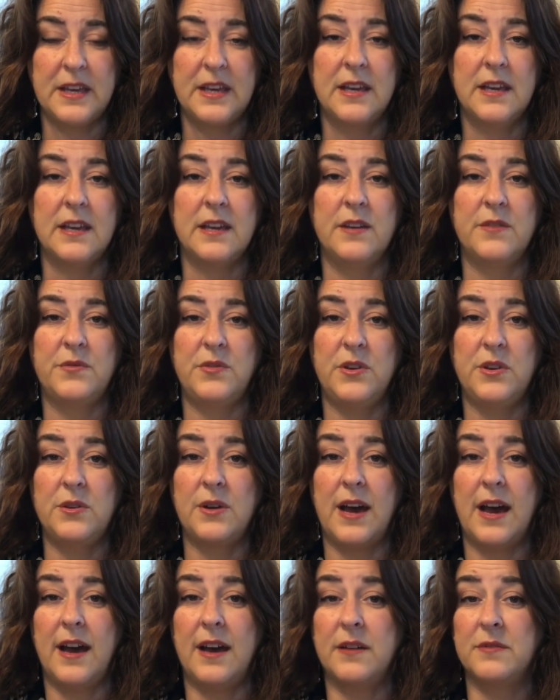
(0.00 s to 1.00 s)
If you
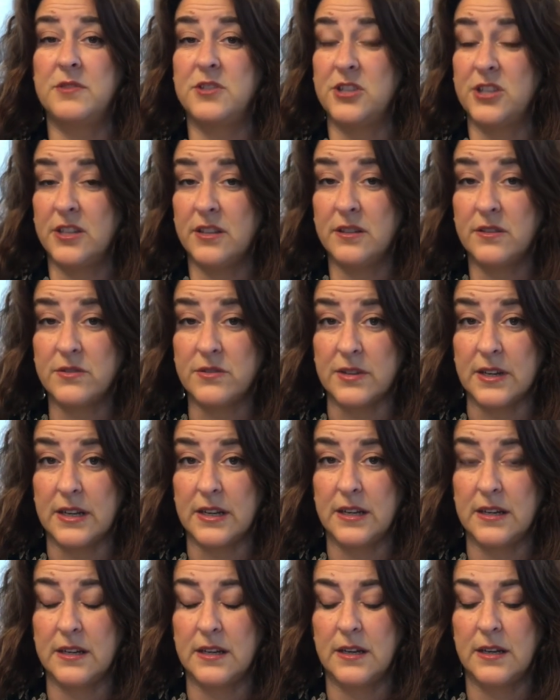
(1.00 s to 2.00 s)
have
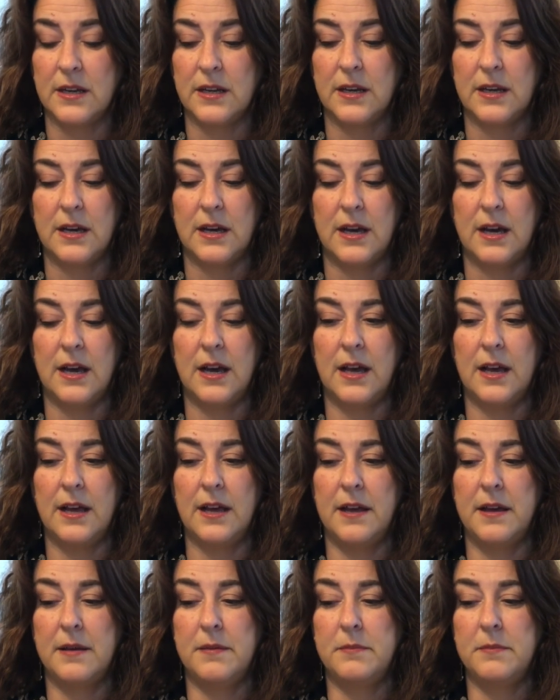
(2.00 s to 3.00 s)
children,
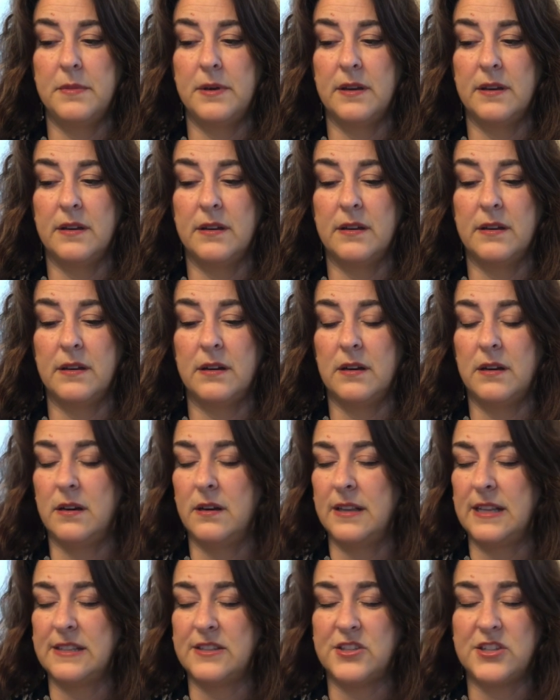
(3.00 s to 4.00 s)

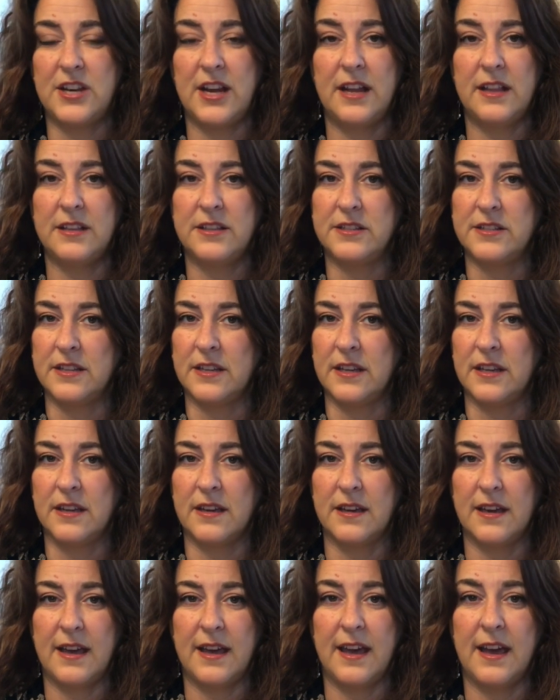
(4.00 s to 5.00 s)
that's challenging.
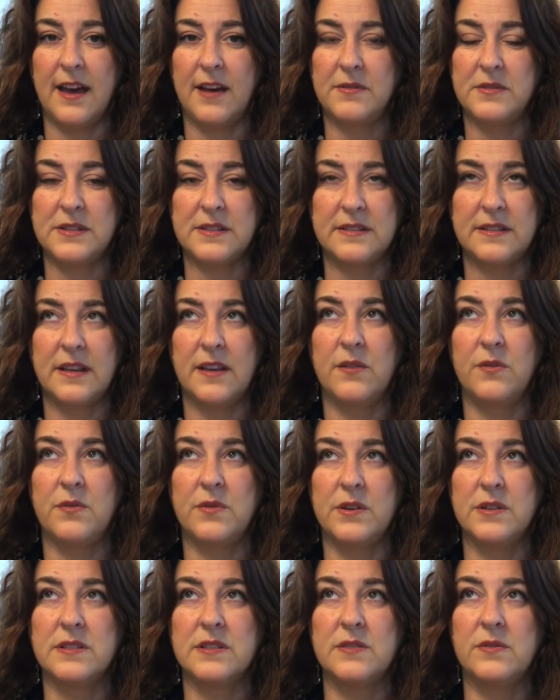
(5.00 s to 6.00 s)
I have to say,
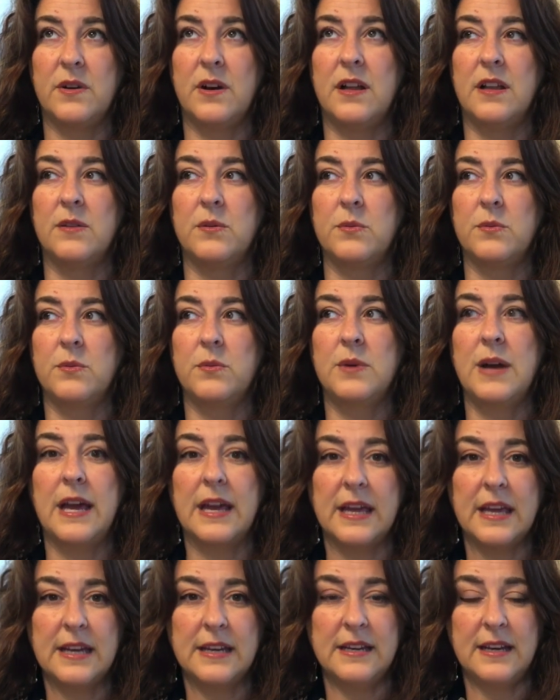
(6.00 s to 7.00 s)
first of all,
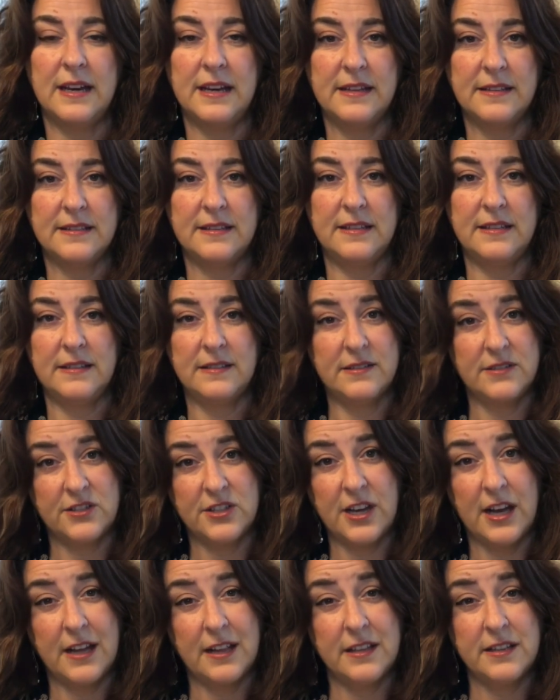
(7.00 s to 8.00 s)
recognize that it's
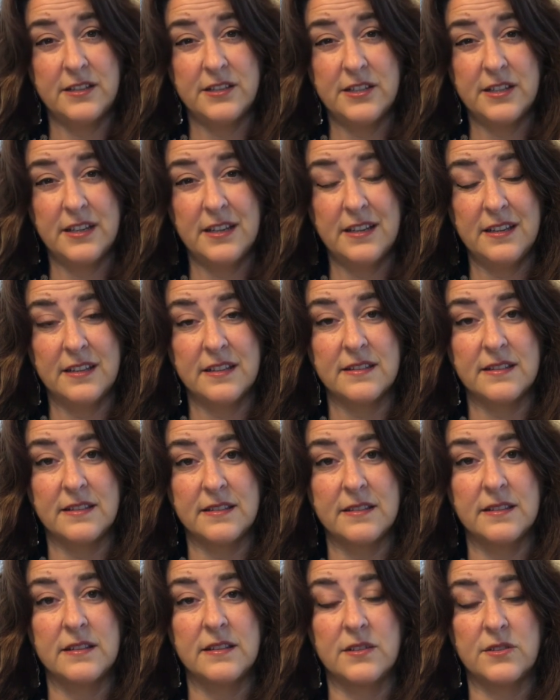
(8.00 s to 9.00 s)
challenging. This
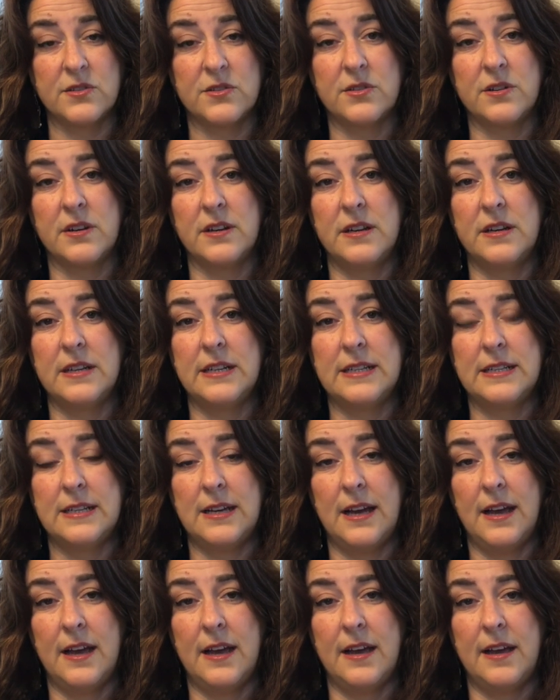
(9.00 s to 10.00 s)
is an extraordinary
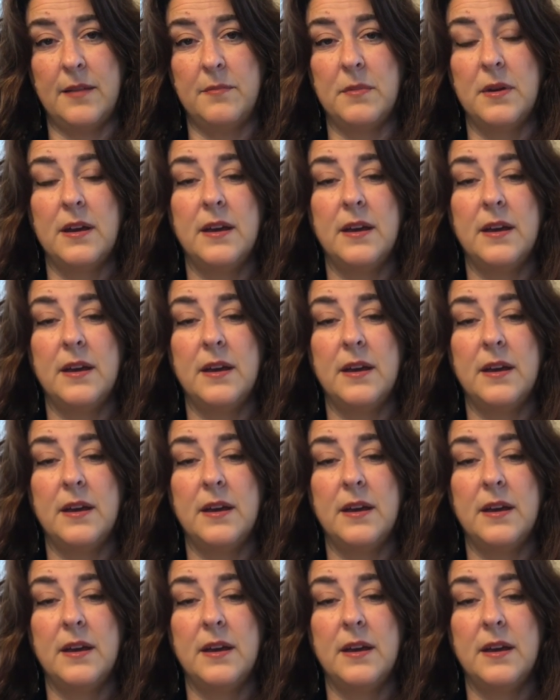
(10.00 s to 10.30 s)
time,